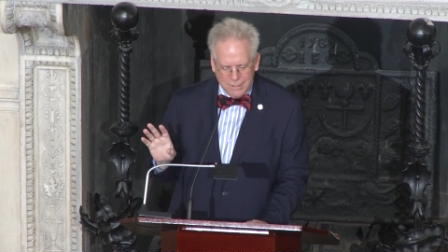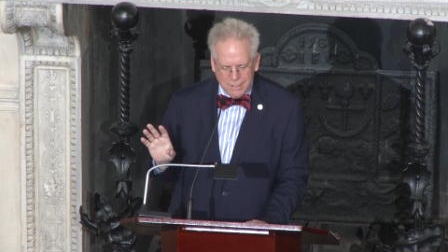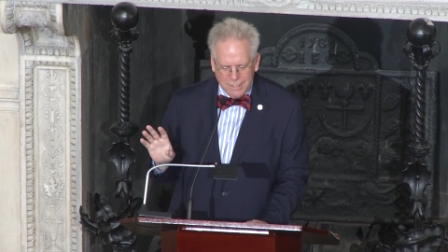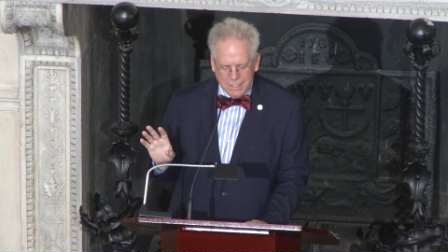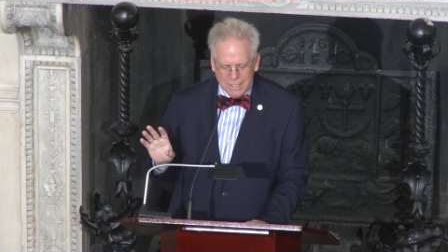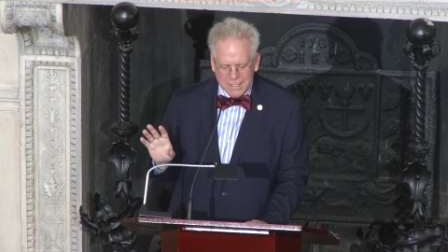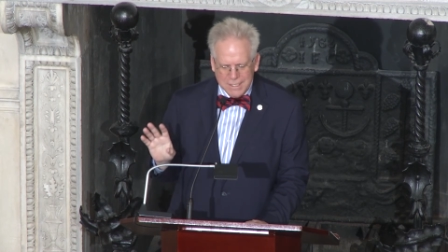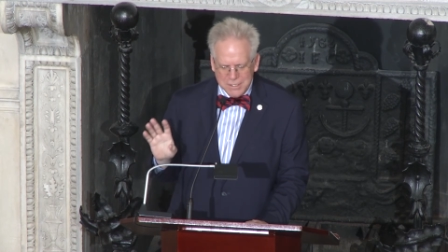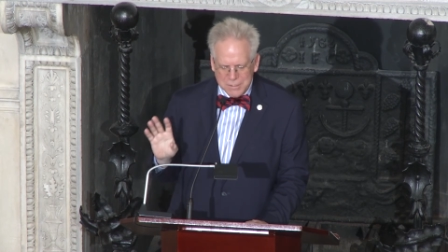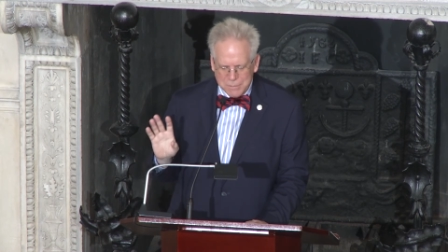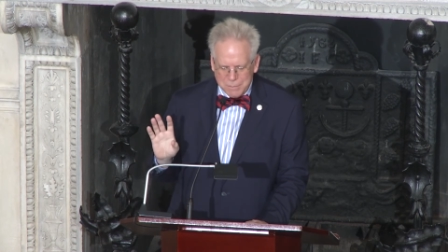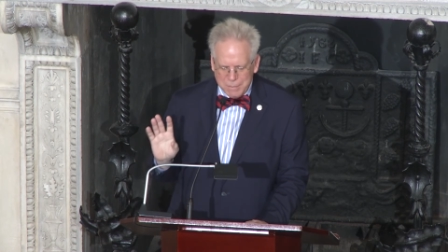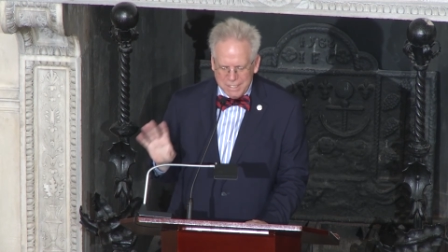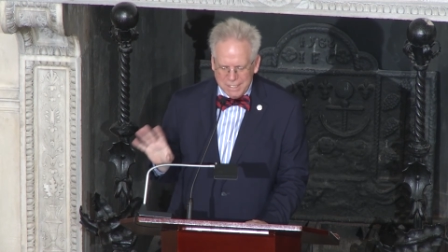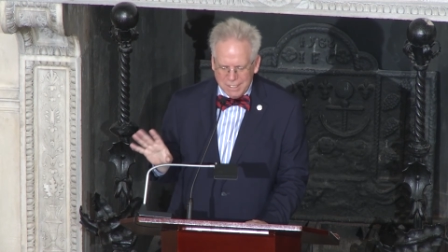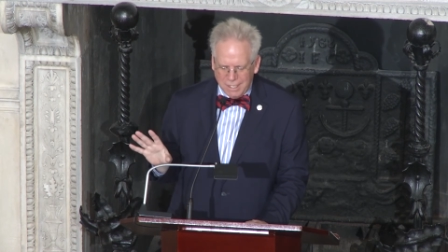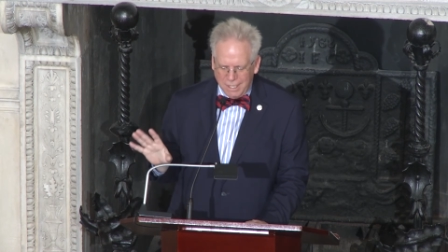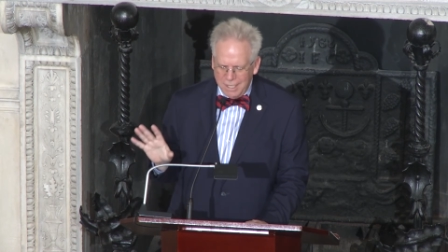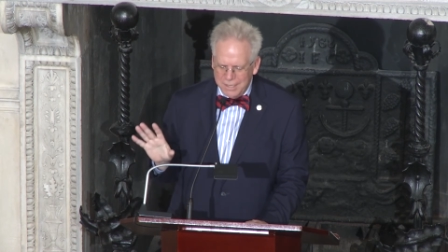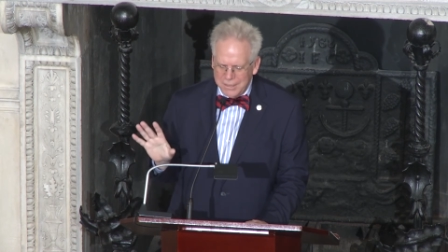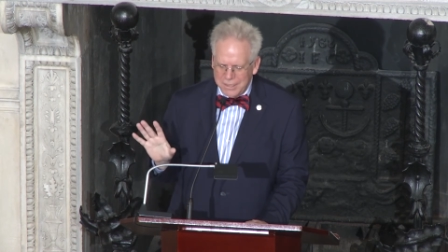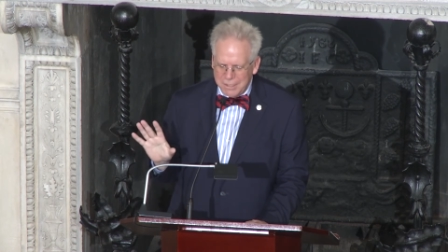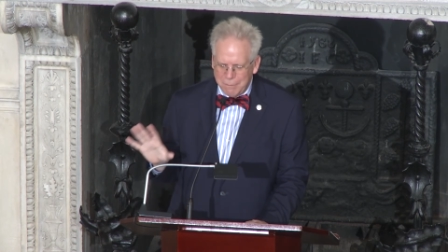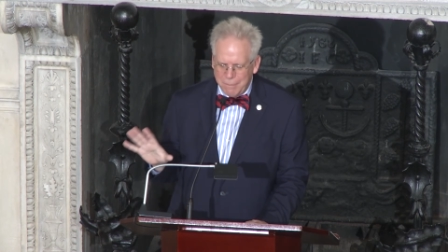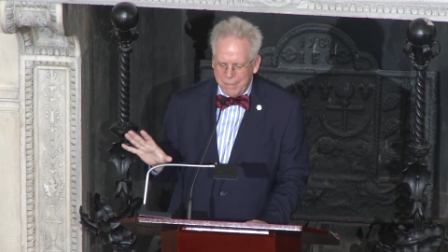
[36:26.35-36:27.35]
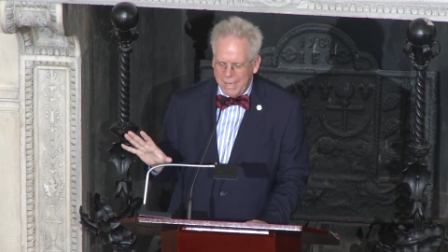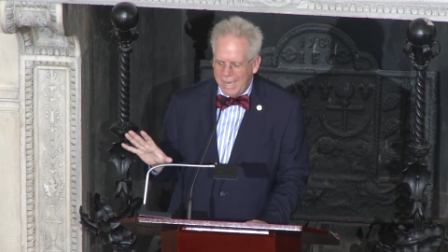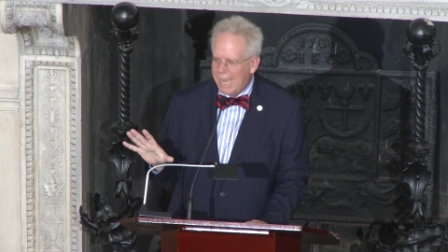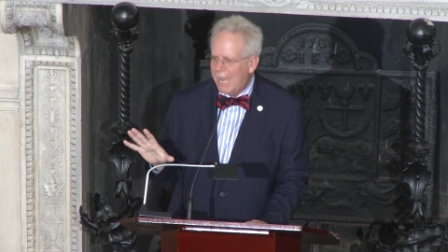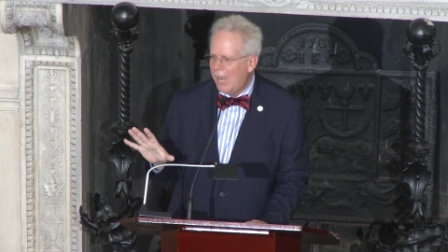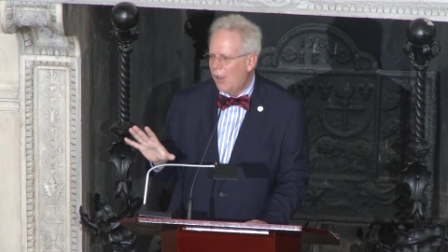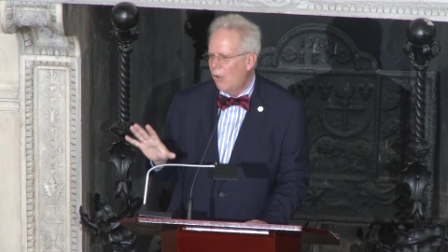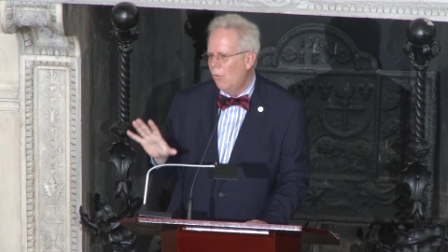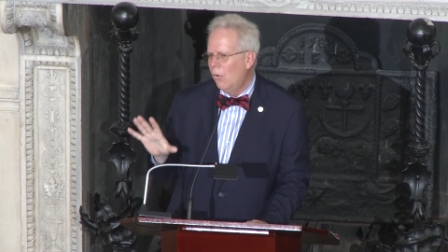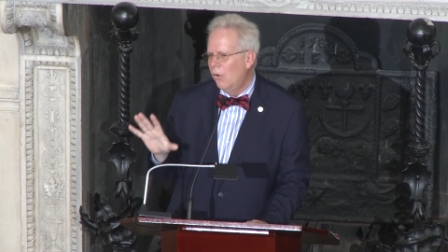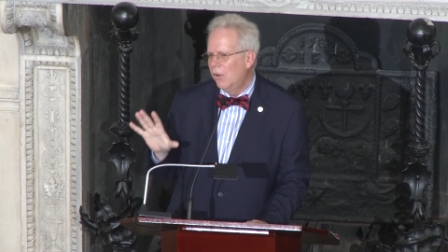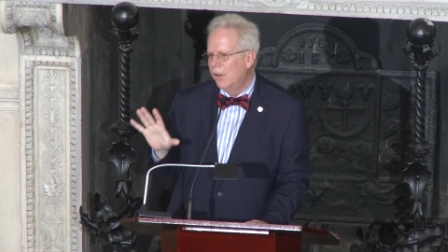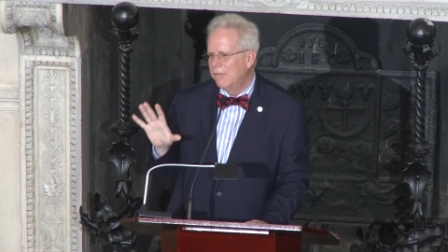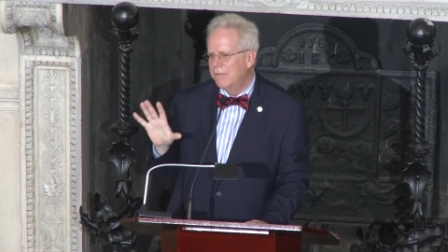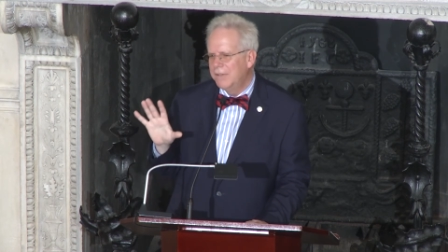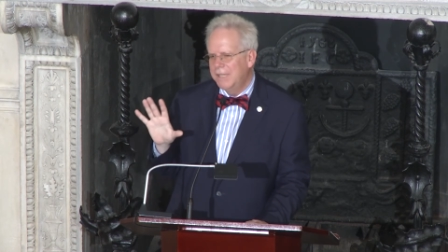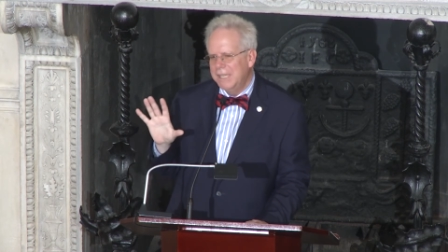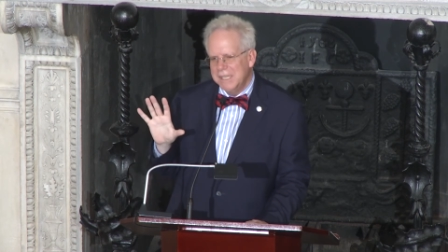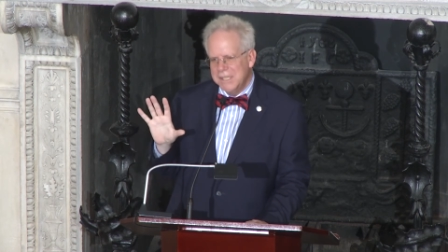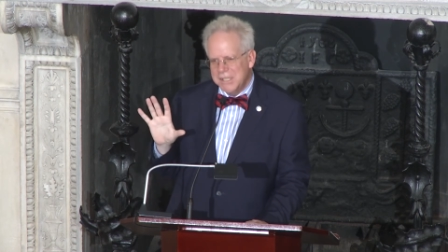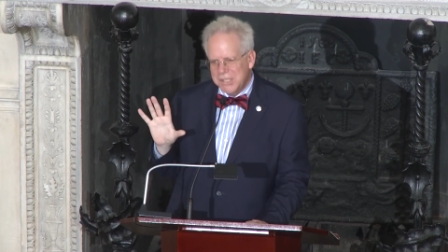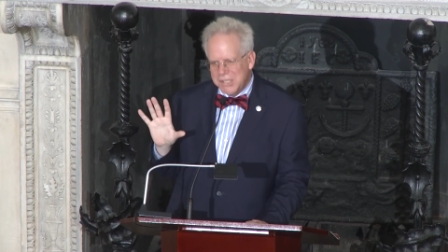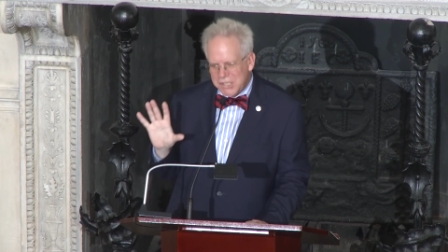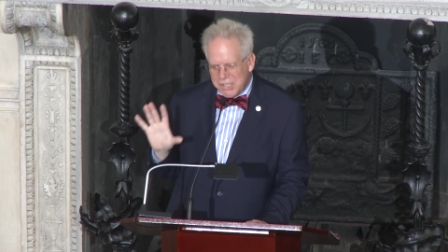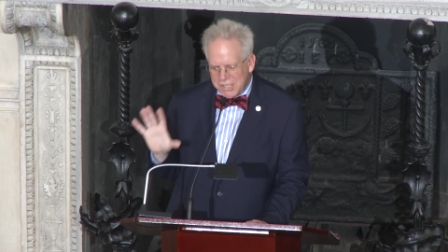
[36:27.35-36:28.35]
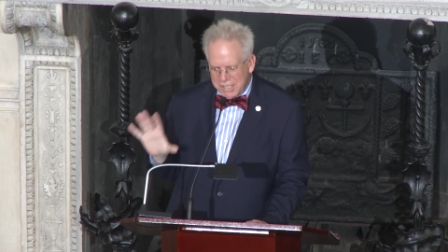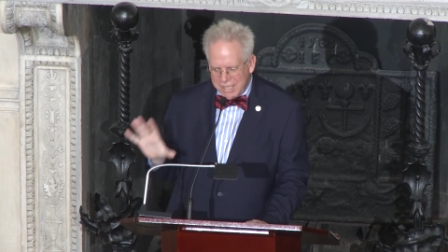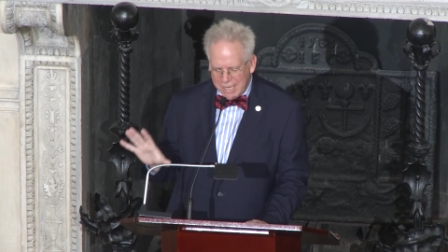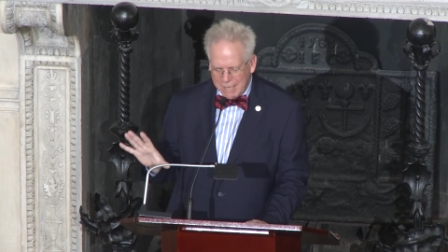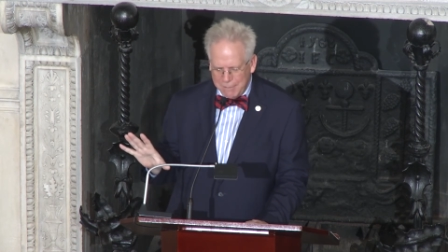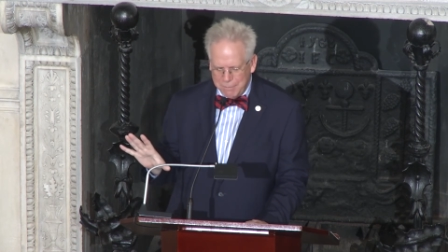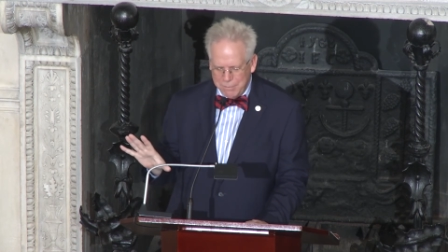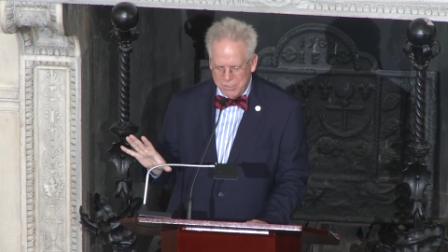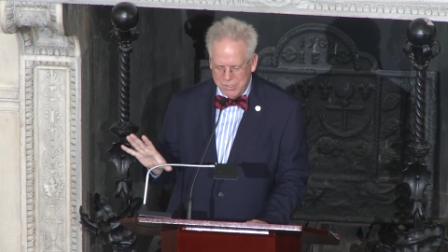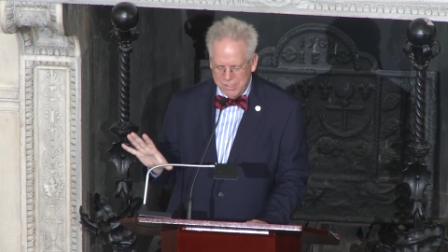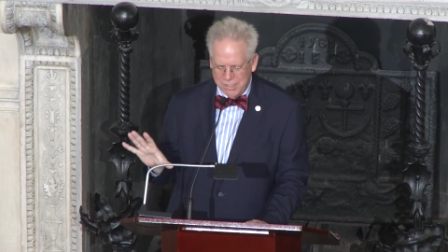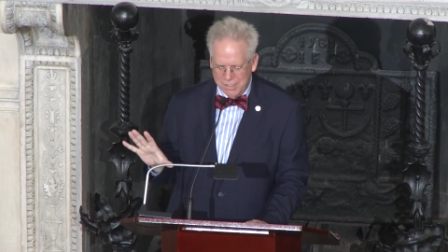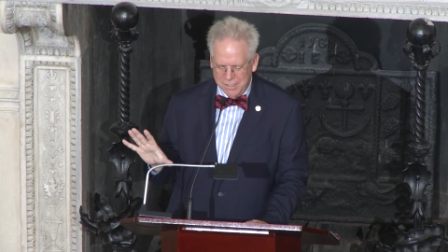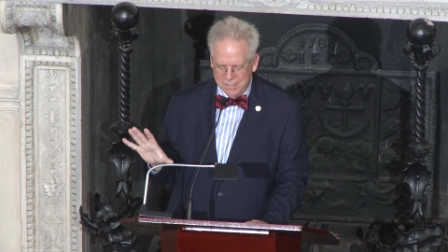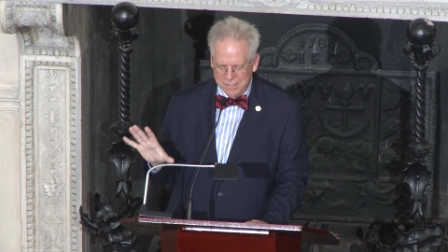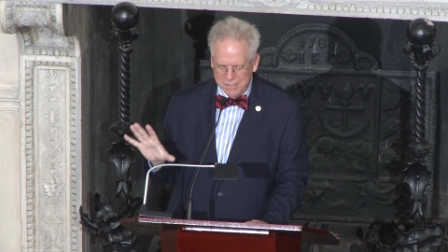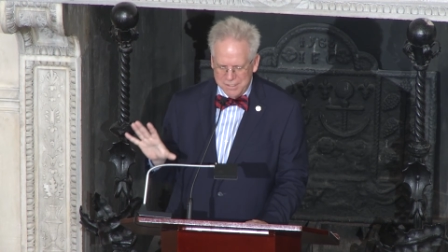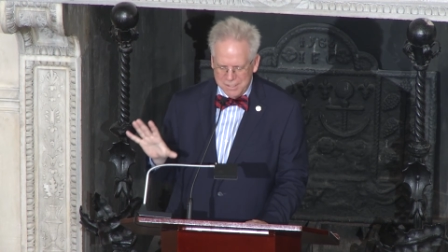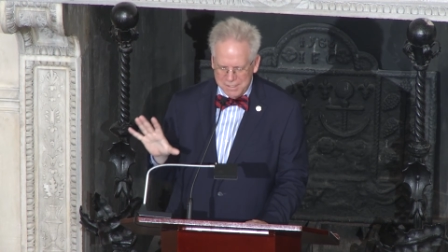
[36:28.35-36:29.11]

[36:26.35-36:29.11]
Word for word: It is beyond the power of conception